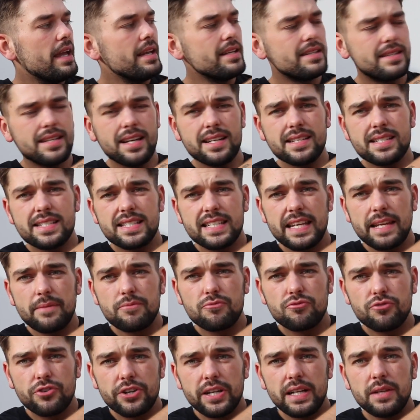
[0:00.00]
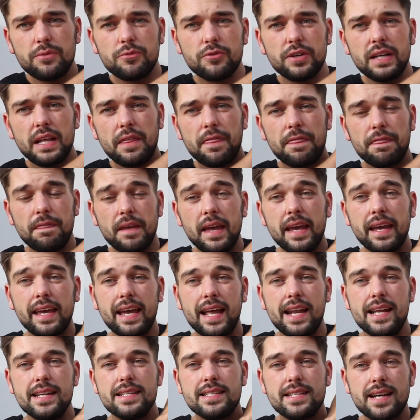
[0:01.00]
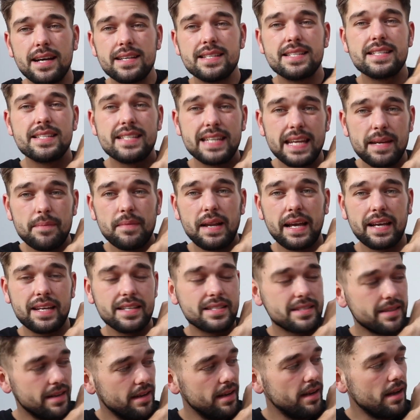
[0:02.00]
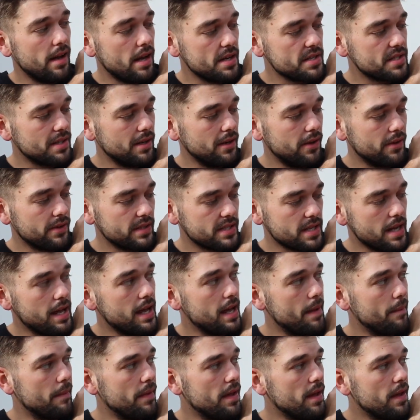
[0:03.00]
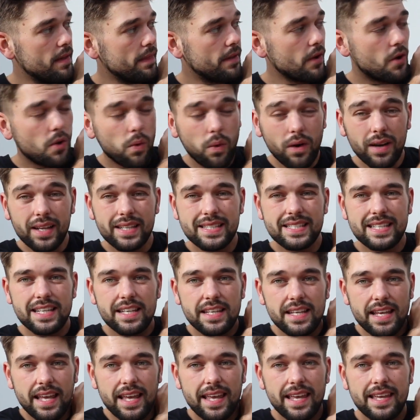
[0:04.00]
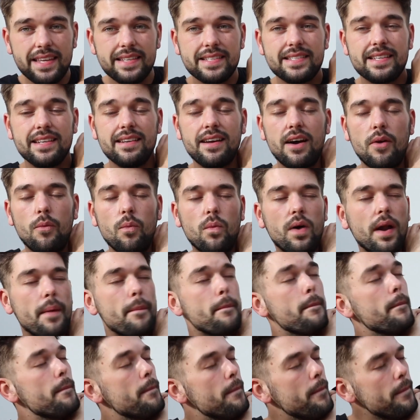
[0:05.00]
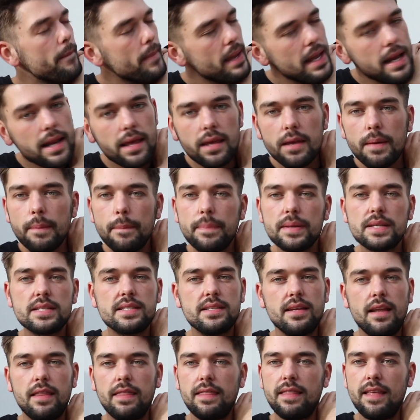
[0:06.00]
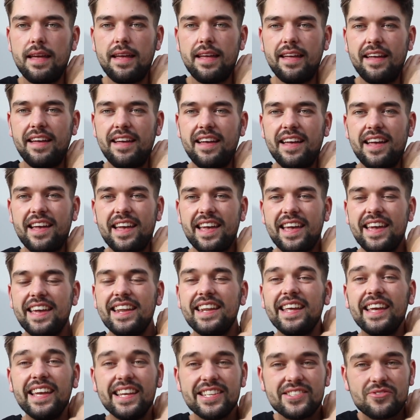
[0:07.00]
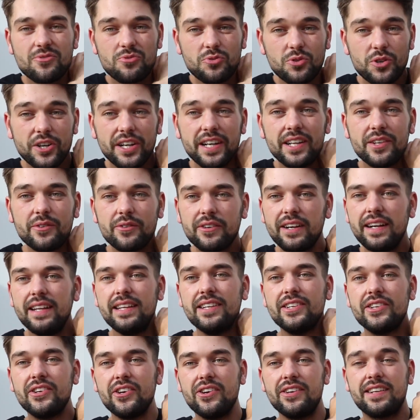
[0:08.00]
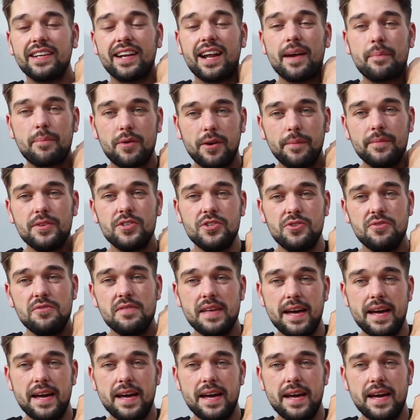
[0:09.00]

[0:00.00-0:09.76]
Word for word: It does seem really, really thick and it does seem like it's gonna last a long time. The quality is 1 million percent there. It is really, really good and I promise you